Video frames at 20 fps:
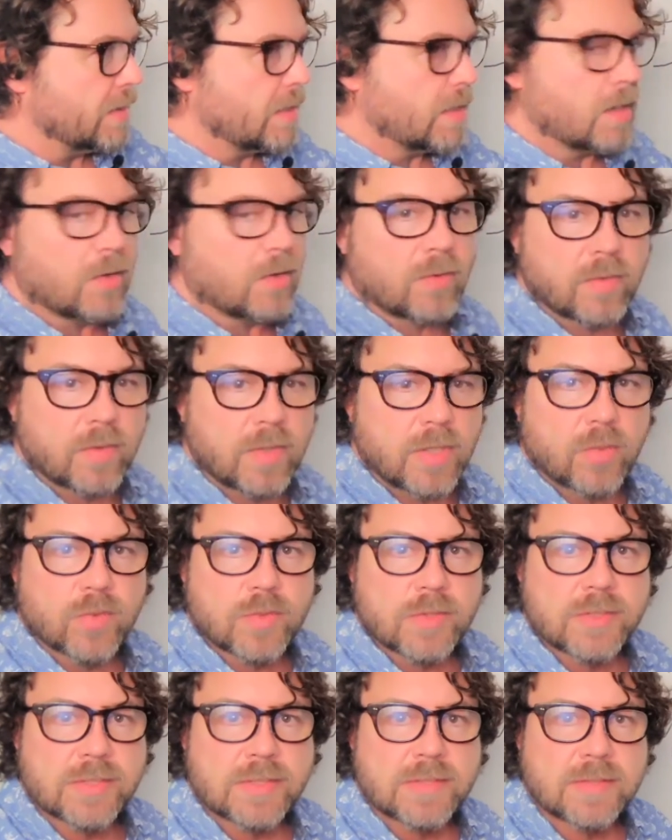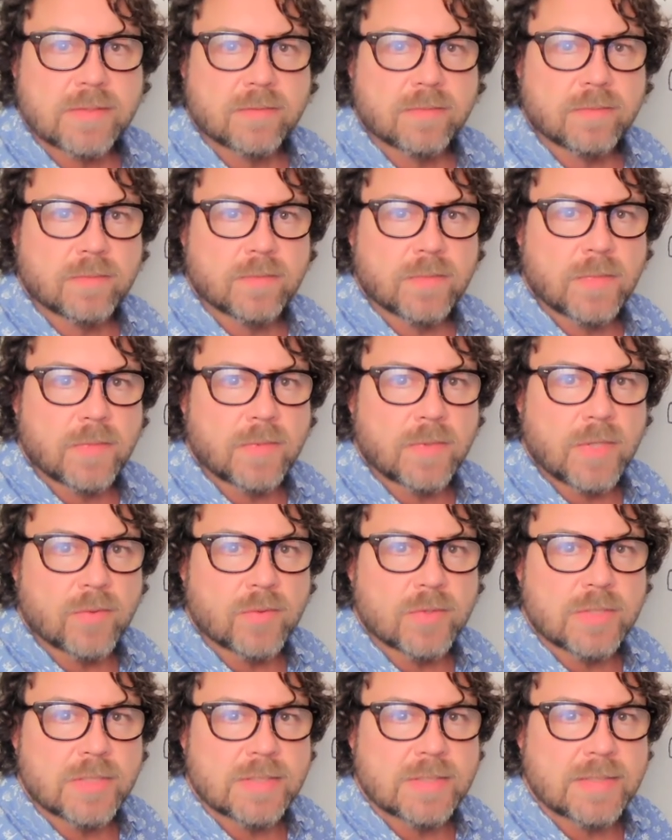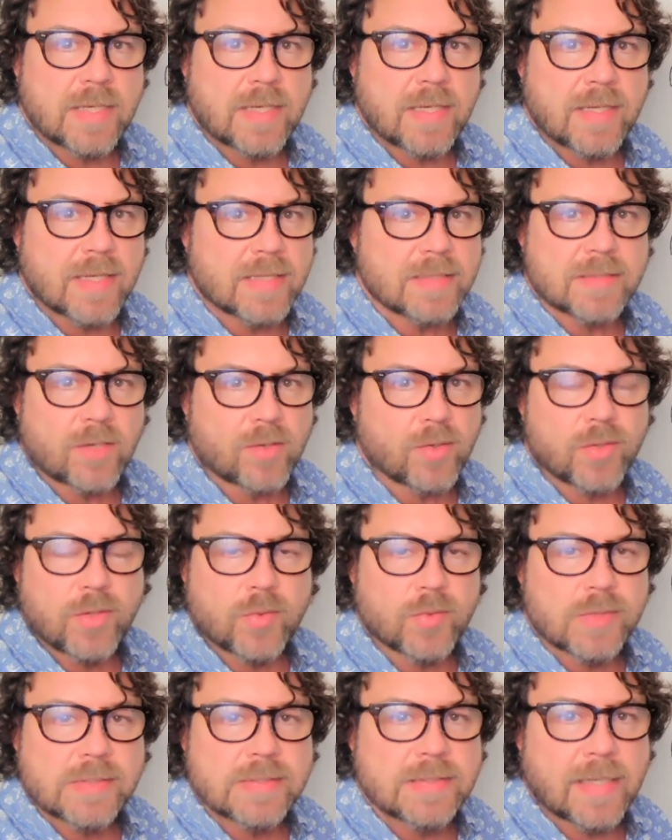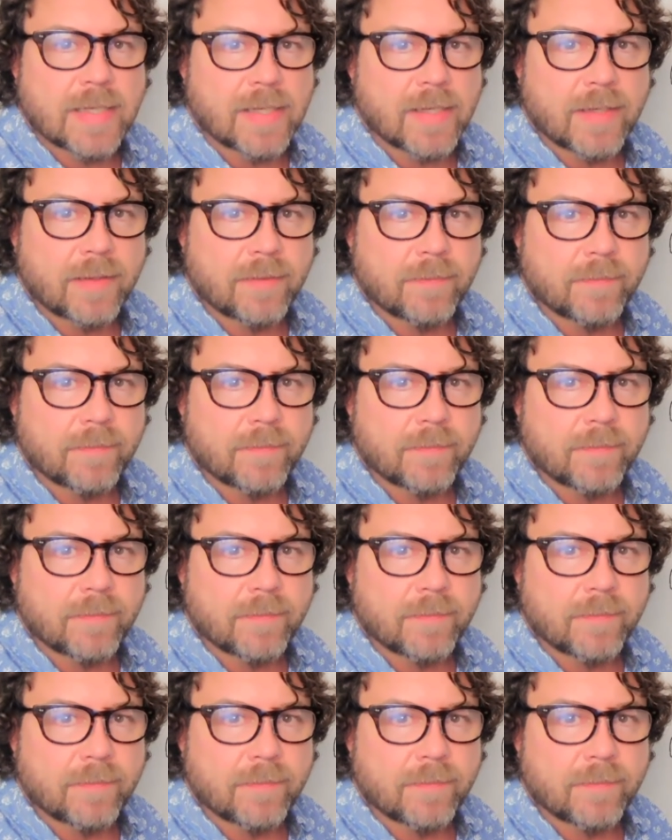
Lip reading: You know, you would just see, that's all you would see.